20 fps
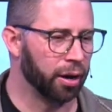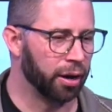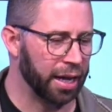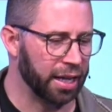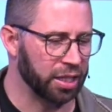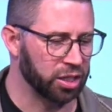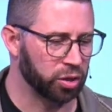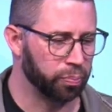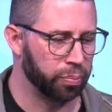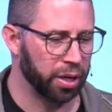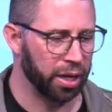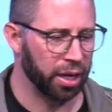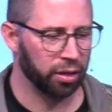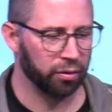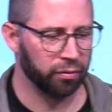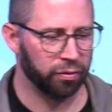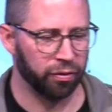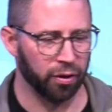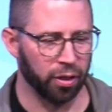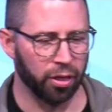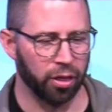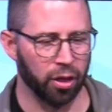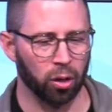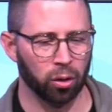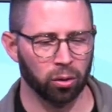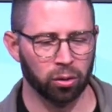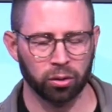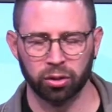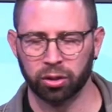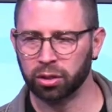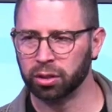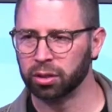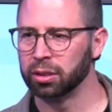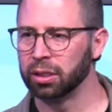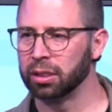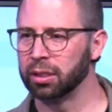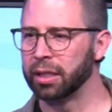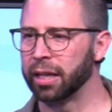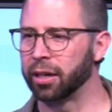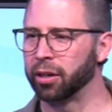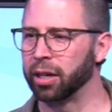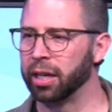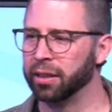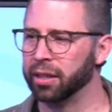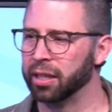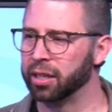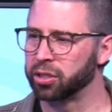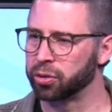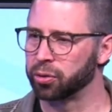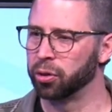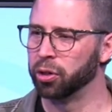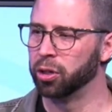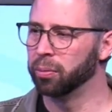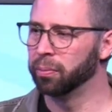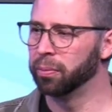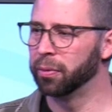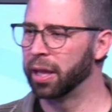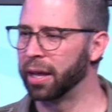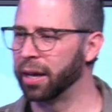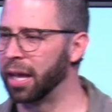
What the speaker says: has been for those that are in this room that